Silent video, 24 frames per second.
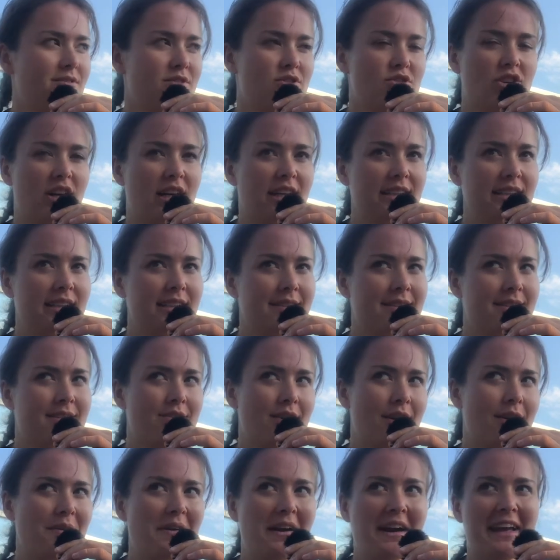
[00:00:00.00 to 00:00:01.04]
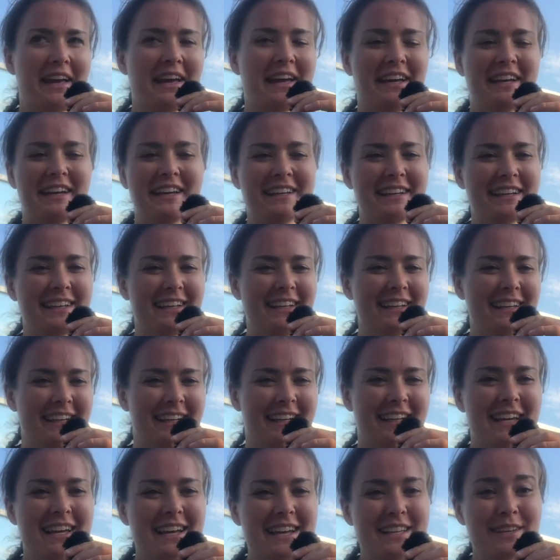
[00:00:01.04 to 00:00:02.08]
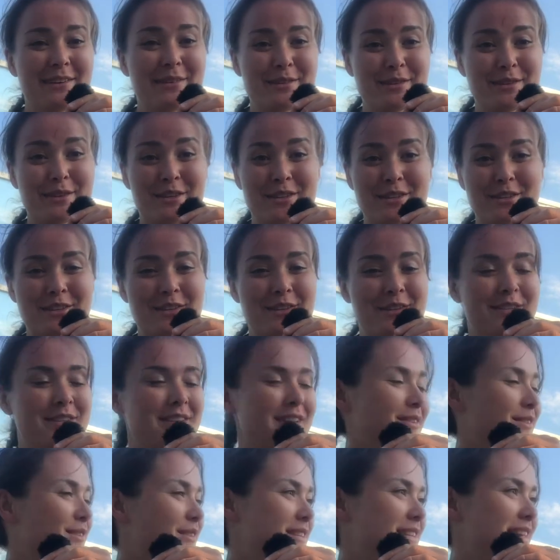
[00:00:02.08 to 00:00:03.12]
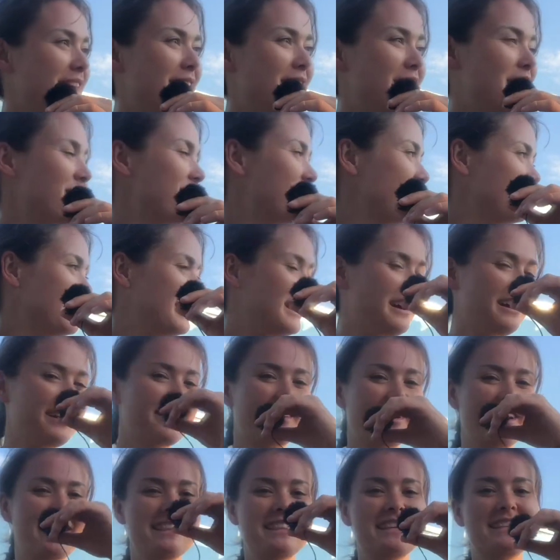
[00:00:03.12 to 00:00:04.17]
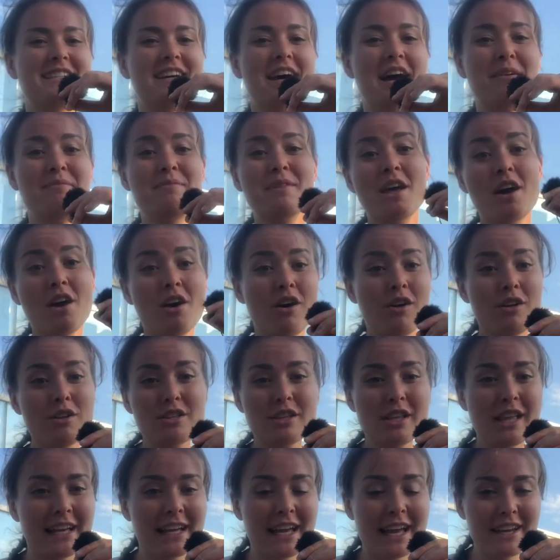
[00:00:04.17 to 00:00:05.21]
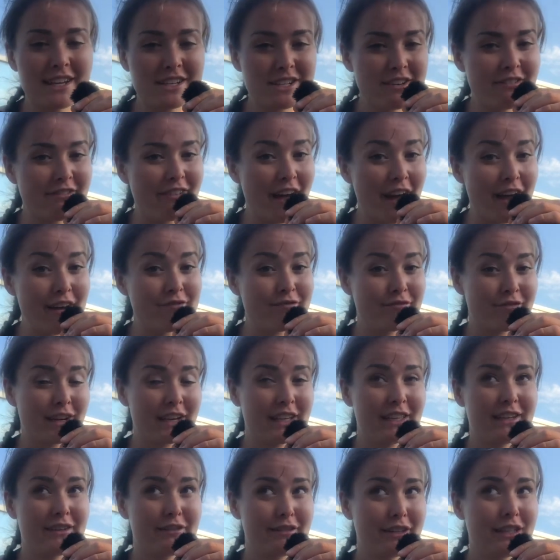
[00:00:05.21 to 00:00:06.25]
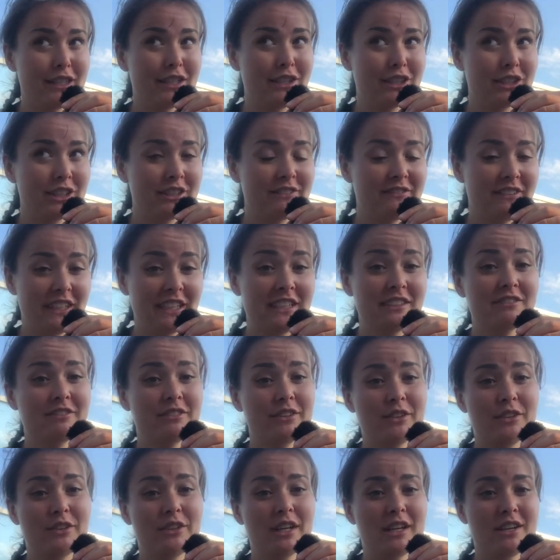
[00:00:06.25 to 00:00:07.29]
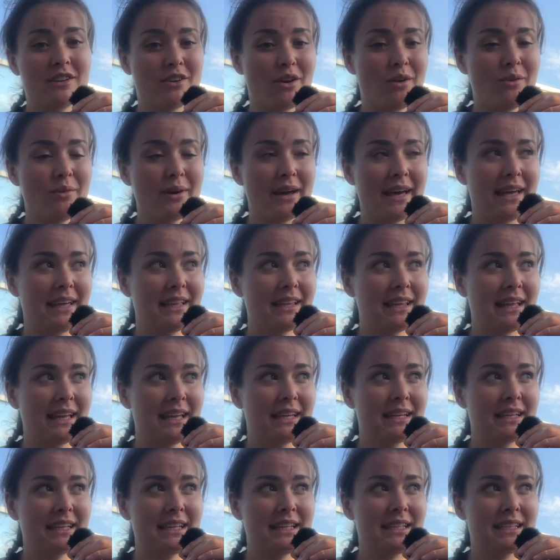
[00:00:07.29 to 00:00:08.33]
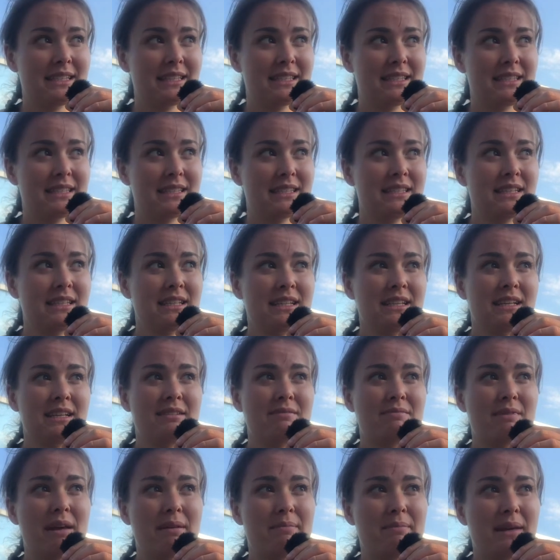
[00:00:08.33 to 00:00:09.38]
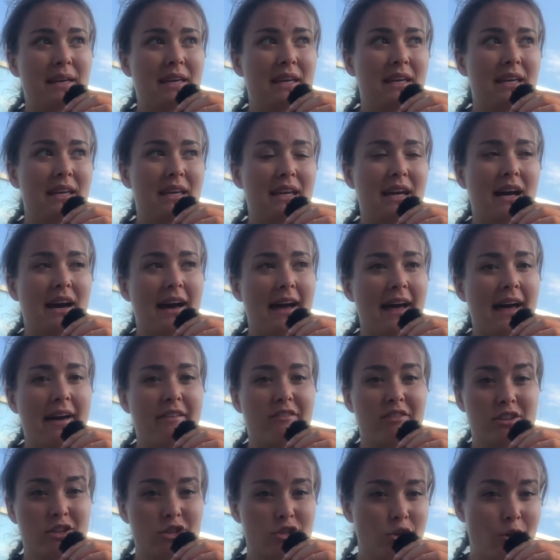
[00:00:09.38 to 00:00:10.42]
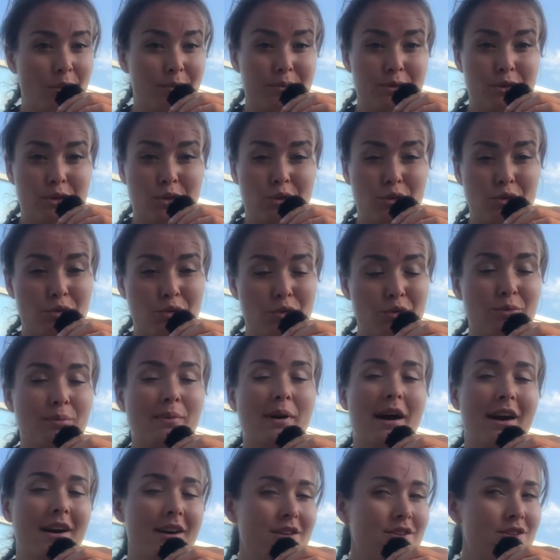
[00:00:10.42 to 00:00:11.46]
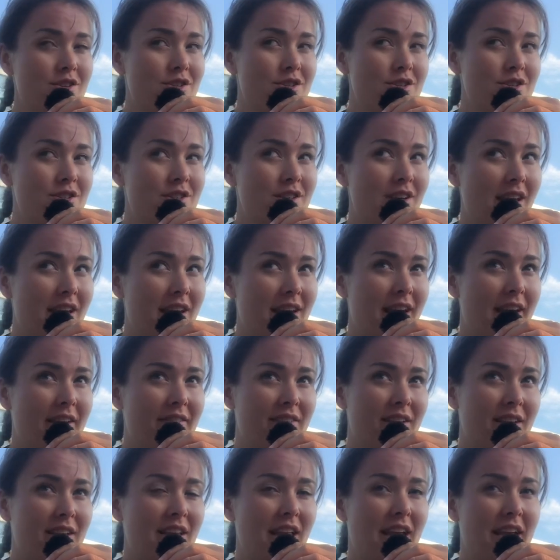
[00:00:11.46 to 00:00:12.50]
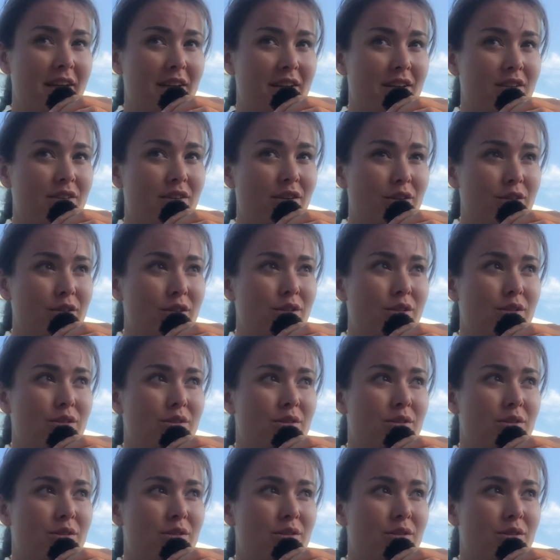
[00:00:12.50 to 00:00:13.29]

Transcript: drunk it straight away. There was no issues. I was fairly hungry at the time. Also, like, I actually found really, really good vegan food in Norway. Like, it's maybe I haven't shopped too much and haven't like gone to,